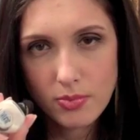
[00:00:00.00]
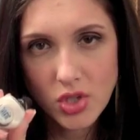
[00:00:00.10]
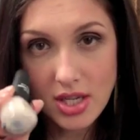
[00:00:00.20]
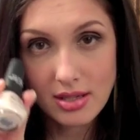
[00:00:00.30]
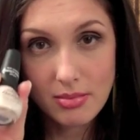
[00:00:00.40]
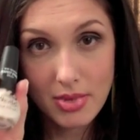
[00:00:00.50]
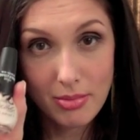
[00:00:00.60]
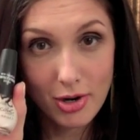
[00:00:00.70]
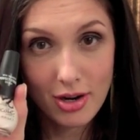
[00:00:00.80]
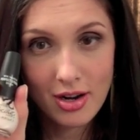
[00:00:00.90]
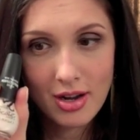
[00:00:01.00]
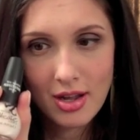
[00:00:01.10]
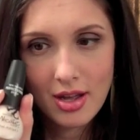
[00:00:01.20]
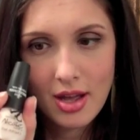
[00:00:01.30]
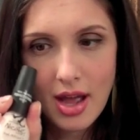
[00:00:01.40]
Justin Bieber
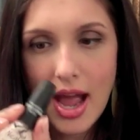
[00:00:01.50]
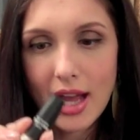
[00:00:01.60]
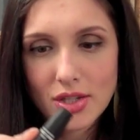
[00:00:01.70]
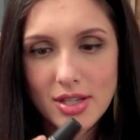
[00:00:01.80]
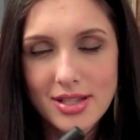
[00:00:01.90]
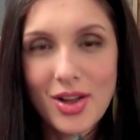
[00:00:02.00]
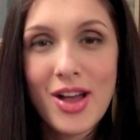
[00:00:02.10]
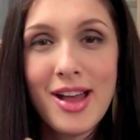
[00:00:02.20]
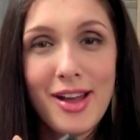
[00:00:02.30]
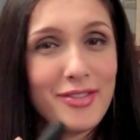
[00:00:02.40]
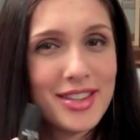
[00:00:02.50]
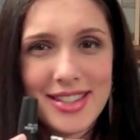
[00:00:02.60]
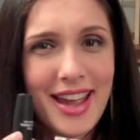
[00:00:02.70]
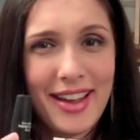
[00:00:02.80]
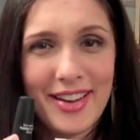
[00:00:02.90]
I actually still have the
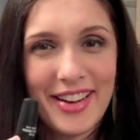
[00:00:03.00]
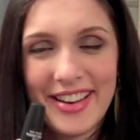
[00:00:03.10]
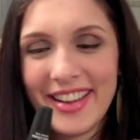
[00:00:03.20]
tag on.